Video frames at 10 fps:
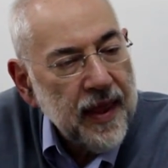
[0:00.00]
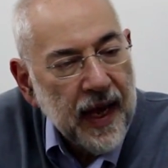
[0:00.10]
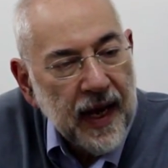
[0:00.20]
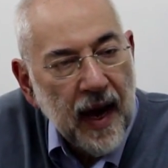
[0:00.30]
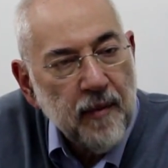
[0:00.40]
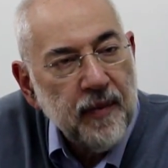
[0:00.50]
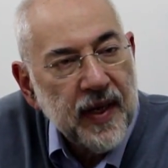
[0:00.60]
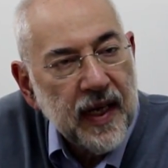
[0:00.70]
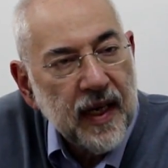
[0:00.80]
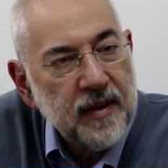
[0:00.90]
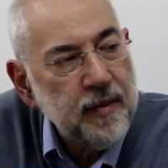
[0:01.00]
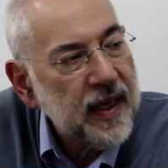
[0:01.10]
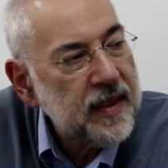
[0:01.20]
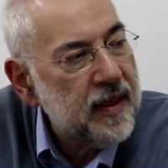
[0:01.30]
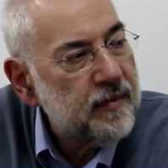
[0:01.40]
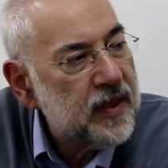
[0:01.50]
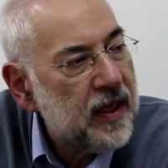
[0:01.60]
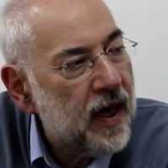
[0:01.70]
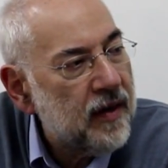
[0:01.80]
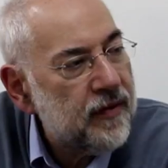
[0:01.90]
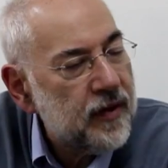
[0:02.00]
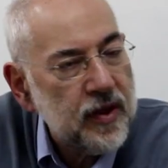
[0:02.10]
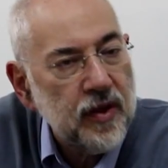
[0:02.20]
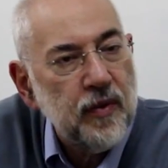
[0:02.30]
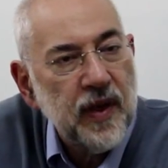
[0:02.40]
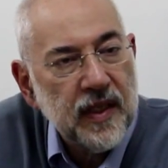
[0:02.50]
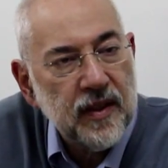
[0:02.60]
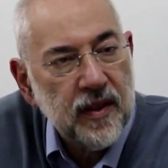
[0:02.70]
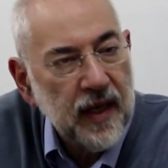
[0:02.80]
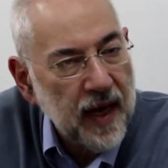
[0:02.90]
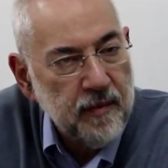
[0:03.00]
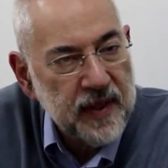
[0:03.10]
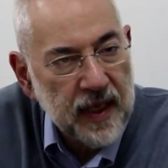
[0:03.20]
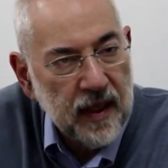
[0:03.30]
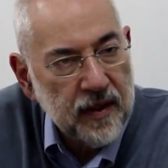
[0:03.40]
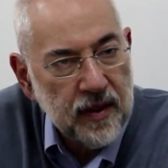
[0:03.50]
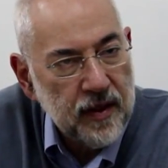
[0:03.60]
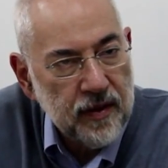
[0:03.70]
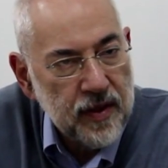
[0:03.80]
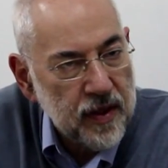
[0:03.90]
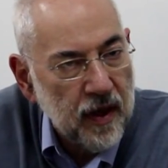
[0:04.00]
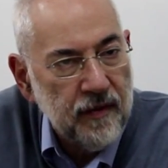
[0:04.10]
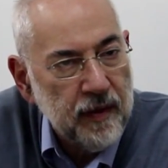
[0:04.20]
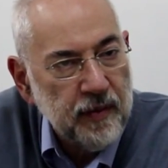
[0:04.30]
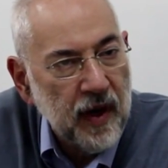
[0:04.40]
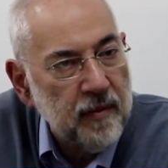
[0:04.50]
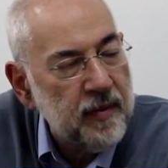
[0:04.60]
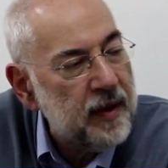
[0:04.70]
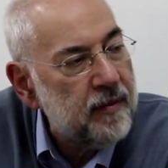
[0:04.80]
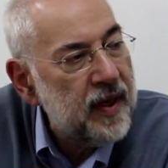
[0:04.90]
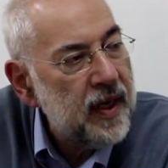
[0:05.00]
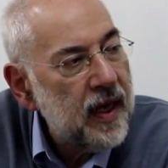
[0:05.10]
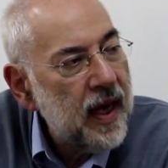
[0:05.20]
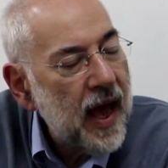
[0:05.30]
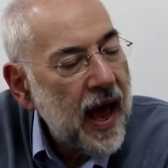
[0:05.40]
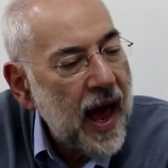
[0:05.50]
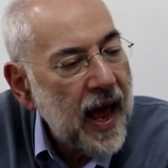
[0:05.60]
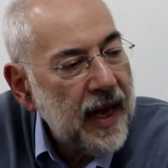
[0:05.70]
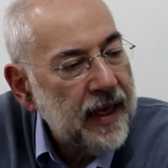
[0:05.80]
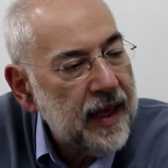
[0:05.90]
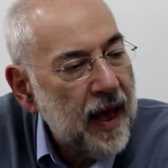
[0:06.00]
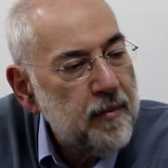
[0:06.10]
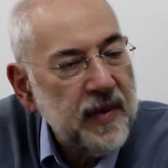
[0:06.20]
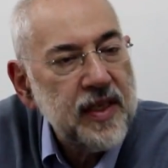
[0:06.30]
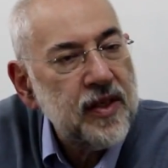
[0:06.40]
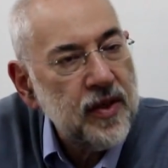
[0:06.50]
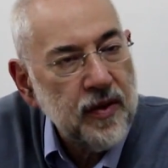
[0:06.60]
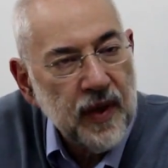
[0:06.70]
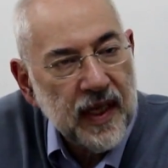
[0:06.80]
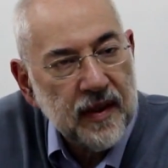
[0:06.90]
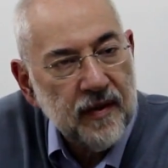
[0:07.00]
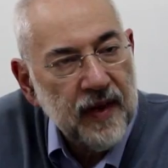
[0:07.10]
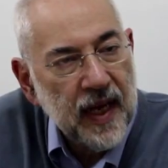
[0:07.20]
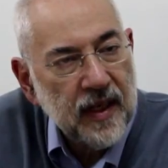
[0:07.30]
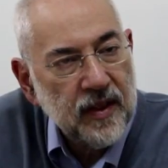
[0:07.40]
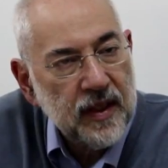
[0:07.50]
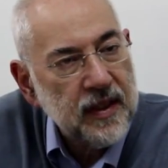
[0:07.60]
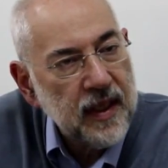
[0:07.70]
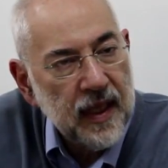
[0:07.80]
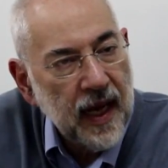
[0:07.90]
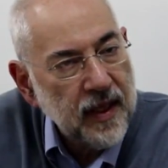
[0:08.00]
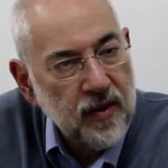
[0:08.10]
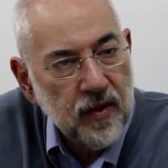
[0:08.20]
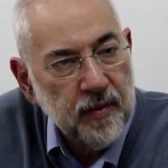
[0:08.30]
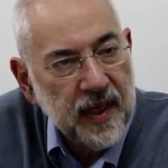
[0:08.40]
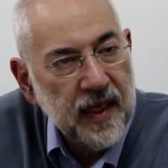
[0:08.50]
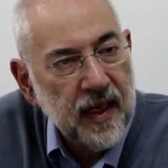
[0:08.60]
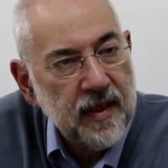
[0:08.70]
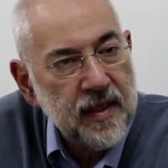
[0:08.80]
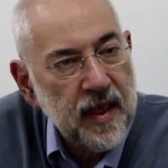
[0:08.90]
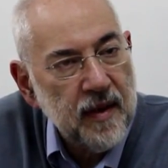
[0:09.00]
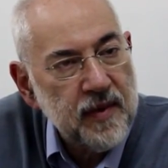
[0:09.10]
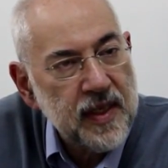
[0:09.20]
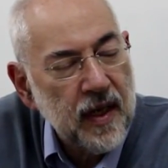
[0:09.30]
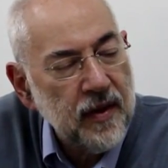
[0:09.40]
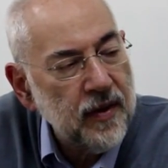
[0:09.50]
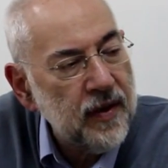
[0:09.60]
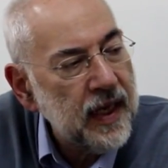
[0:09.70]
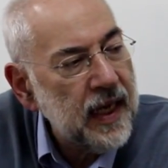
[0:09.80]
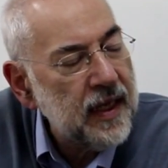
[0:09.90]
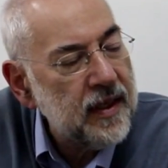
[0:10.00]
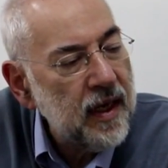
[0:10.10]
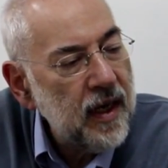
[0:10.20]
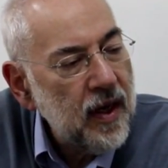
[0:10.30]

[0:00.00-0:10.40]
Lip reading: their company expects them to go for 2 weeks to Cape Town to solve a problem. And they miss 2 weeks of lectures, and that torpedoes them. So you need